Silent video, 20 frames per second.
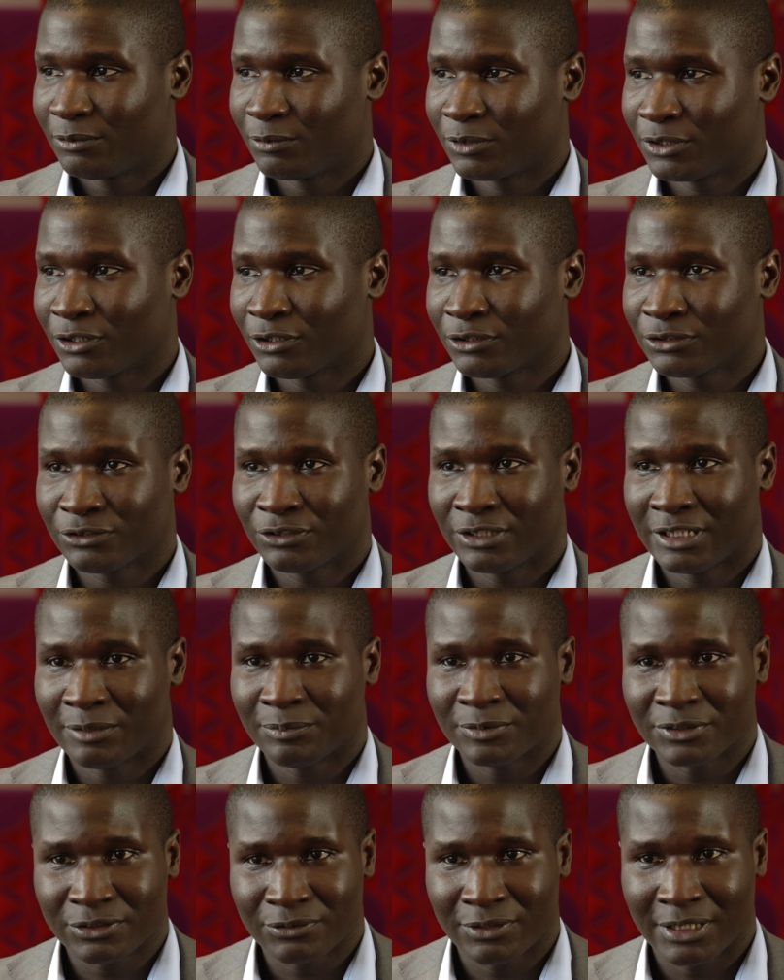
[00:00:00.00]
What also
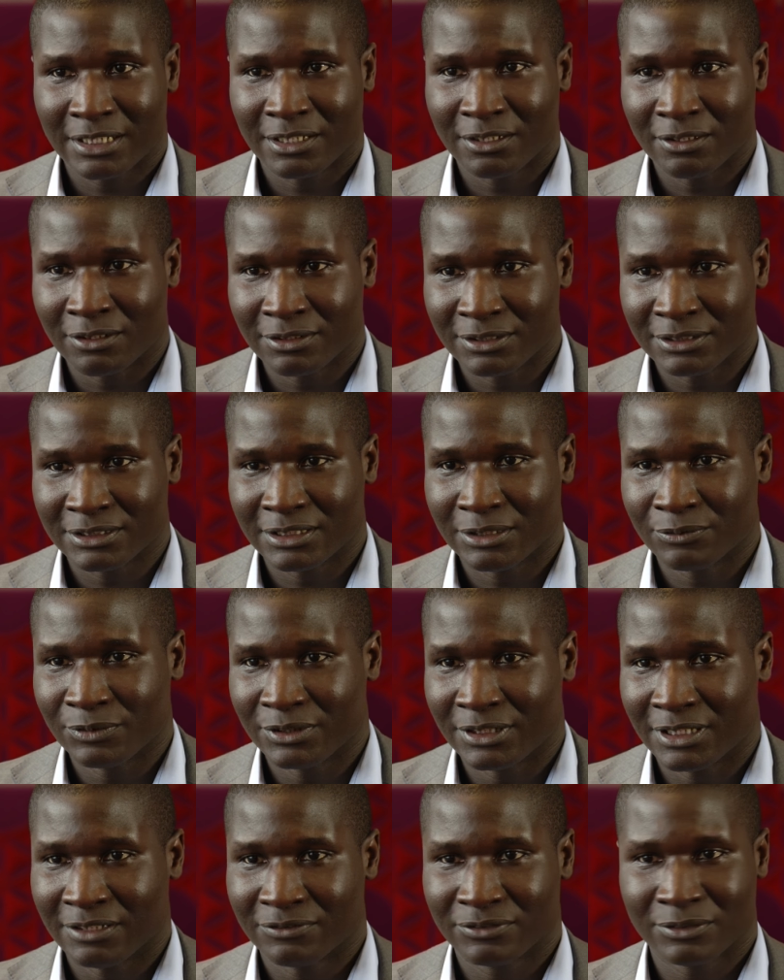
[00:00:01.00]
happens quite a lot is that
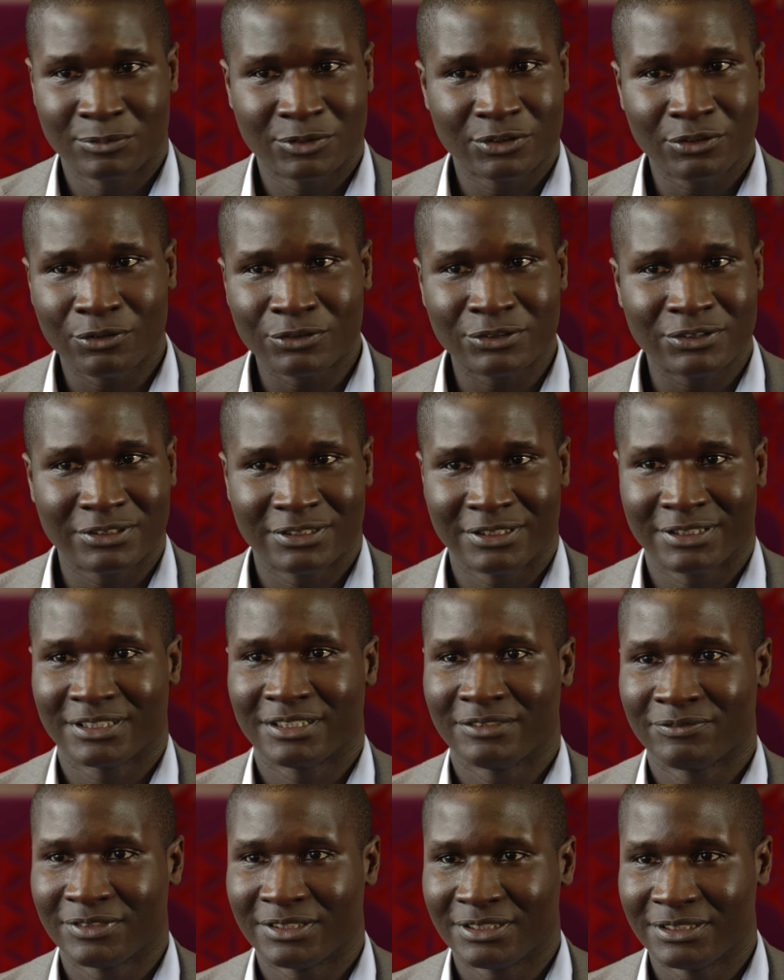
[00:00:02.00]
we have some social
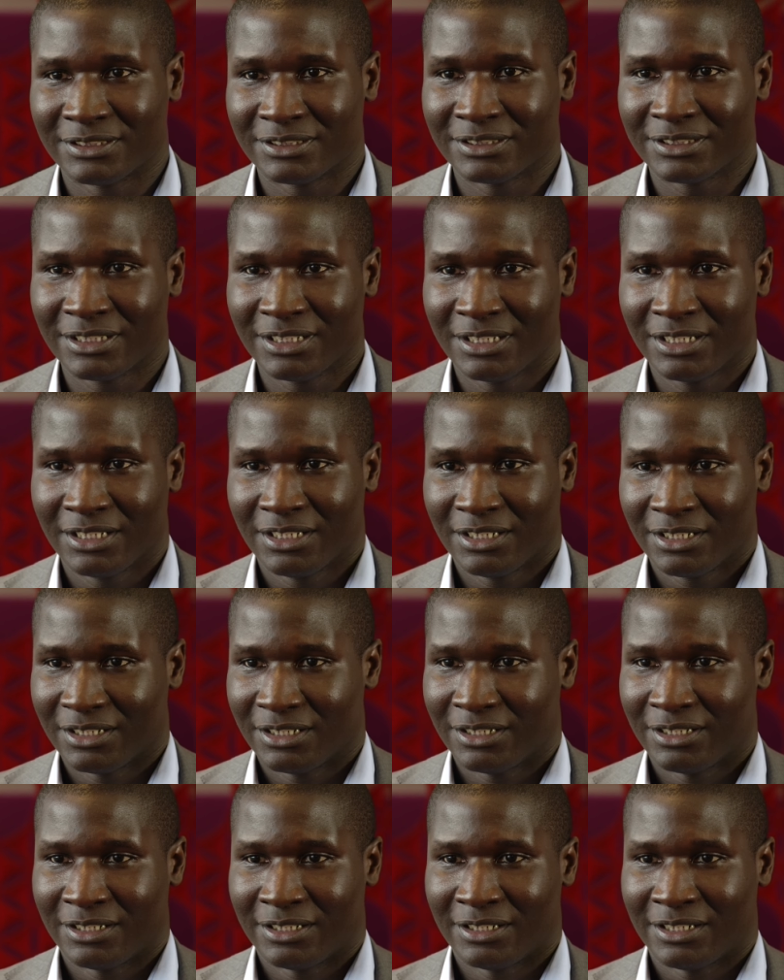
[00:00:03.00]
activities.
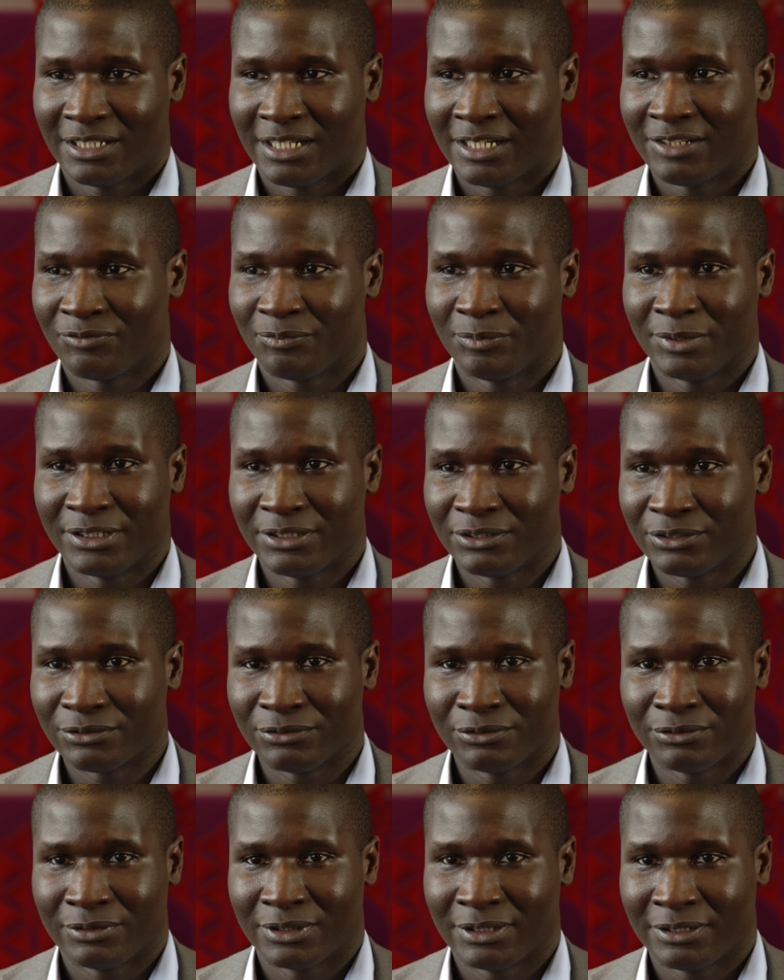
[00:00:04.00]
I've been
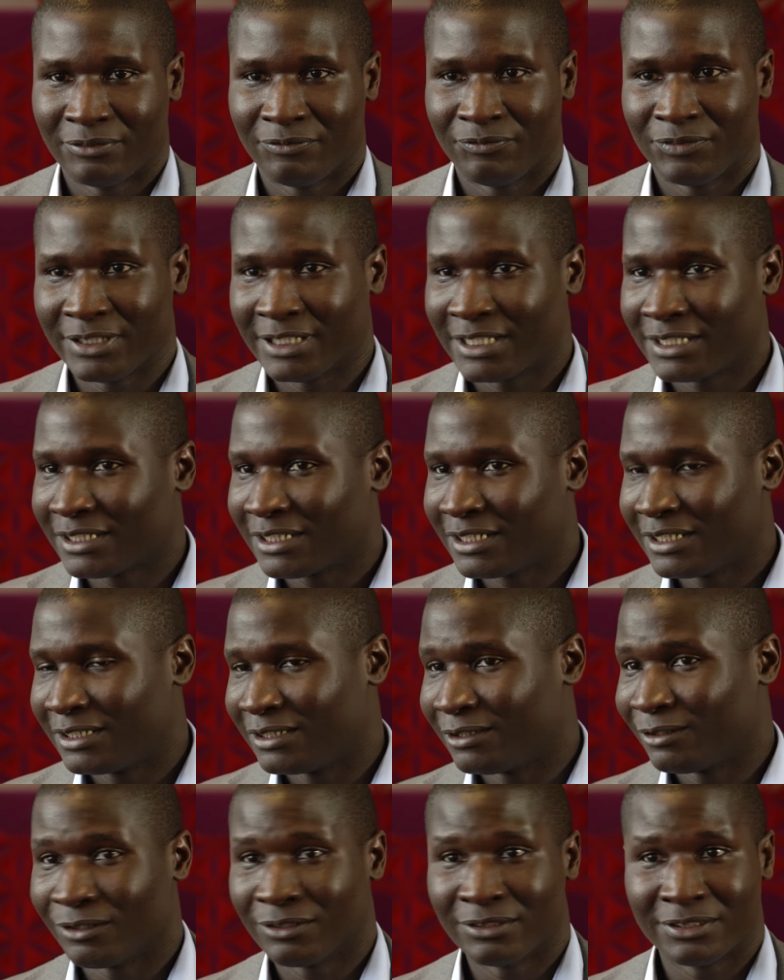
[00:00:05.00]
to Vienna
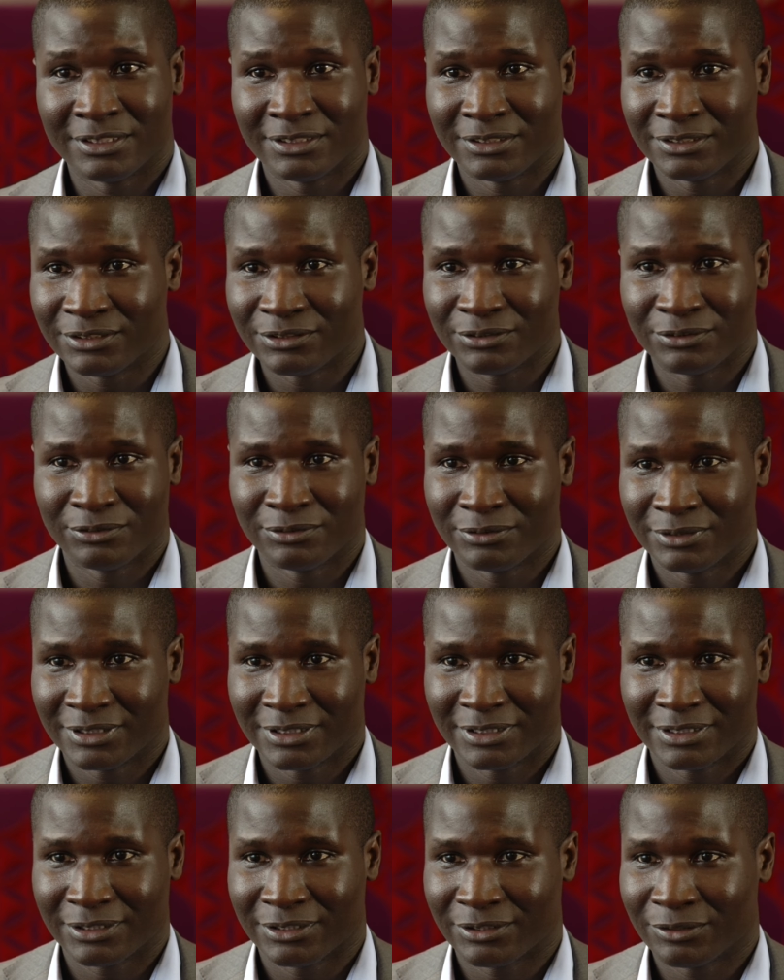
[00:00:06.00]
and London
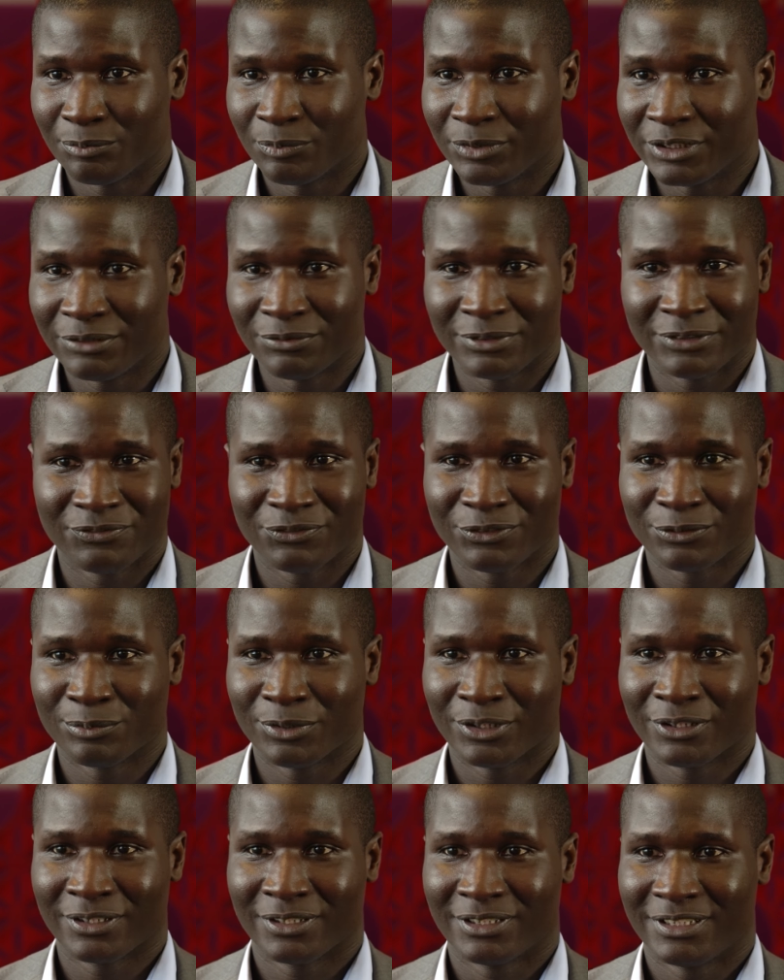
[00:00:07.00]
to compete with
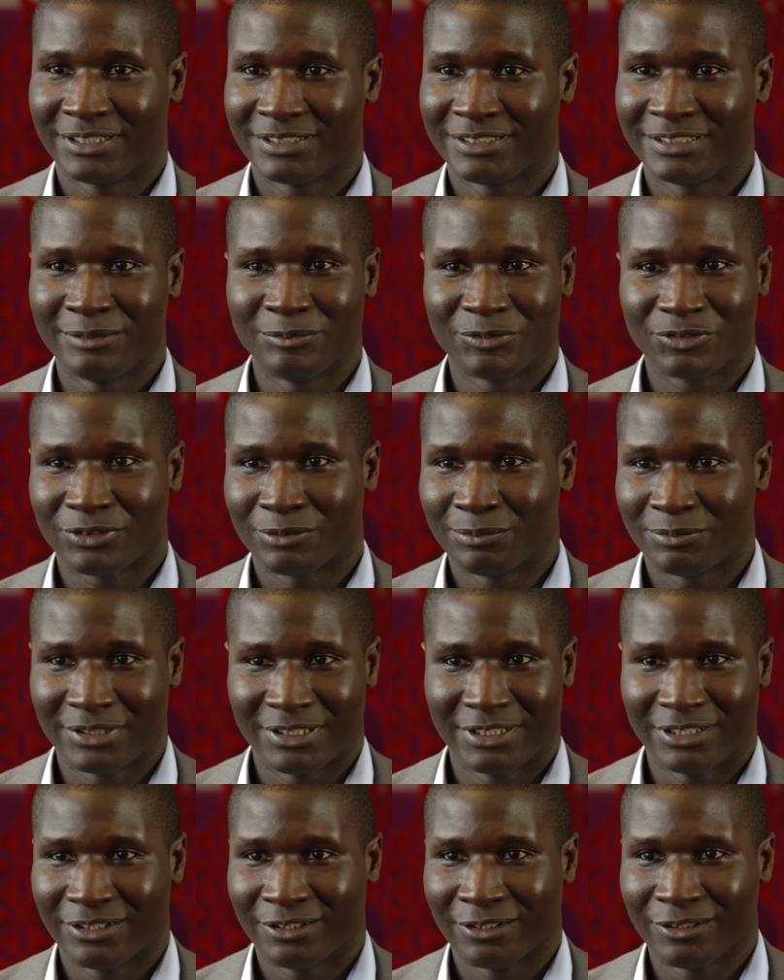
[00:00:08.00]
football teams from
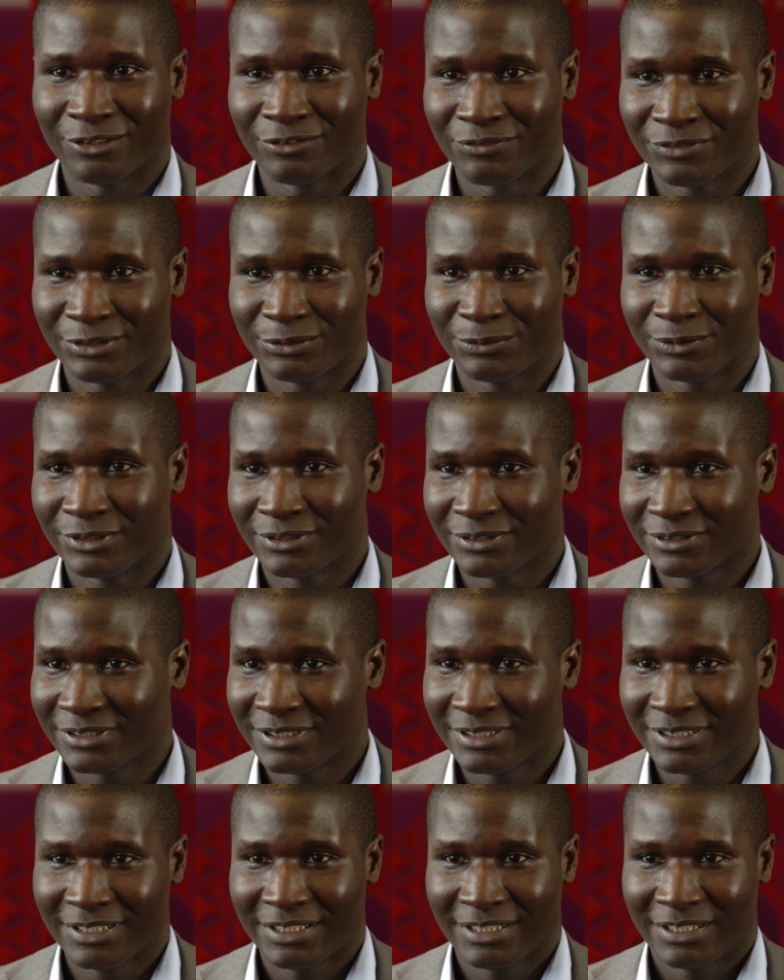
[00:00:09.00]
all over the world,
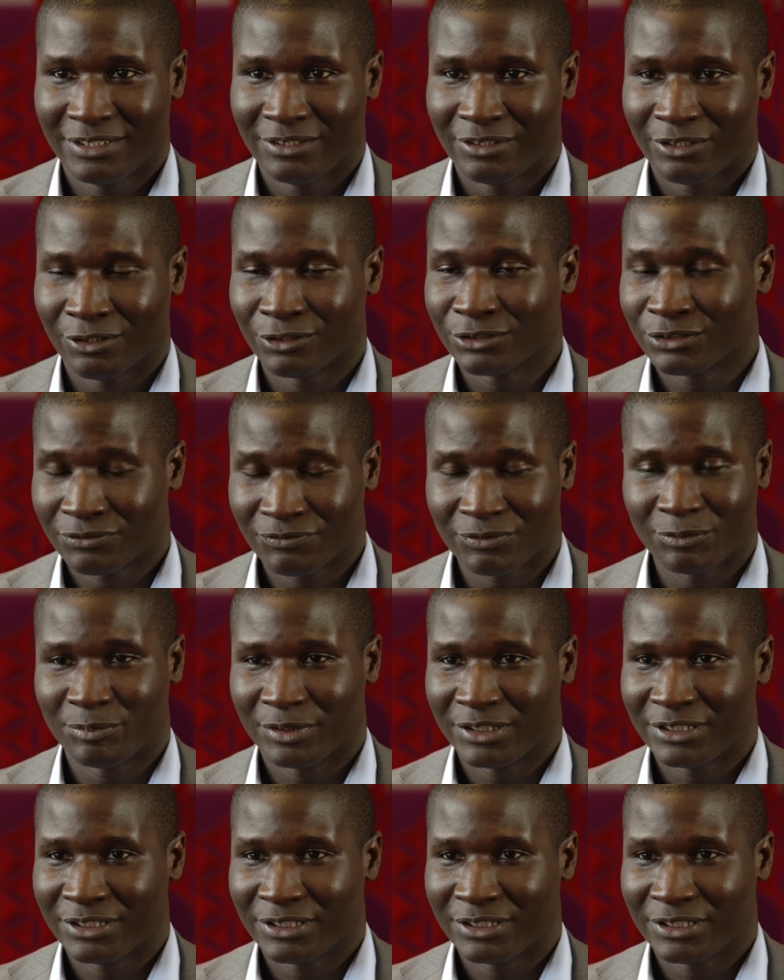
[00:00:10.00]
also from